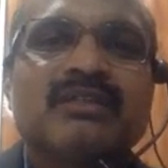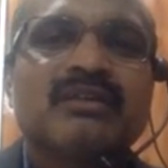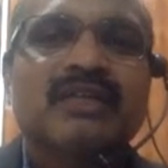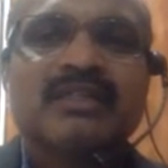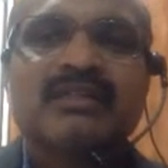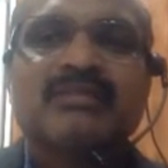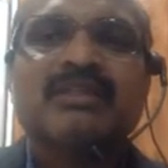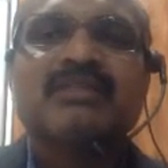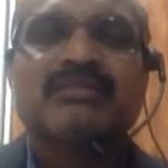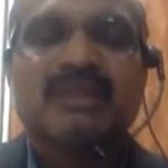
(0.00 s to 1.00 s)
in treasury
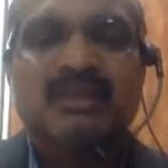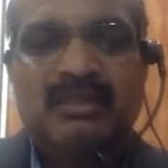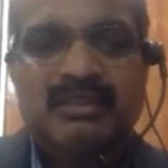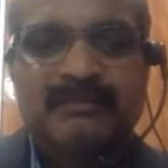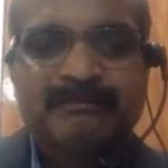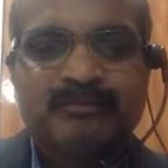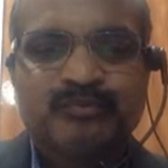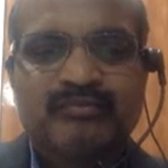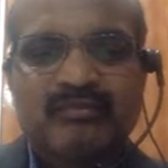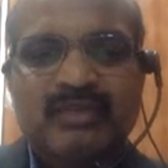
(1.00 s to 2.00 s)
bills will earn.
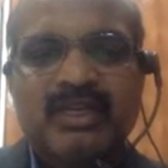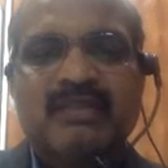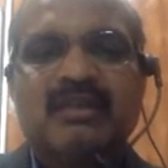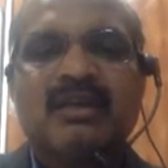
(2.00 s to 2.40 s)
Yes,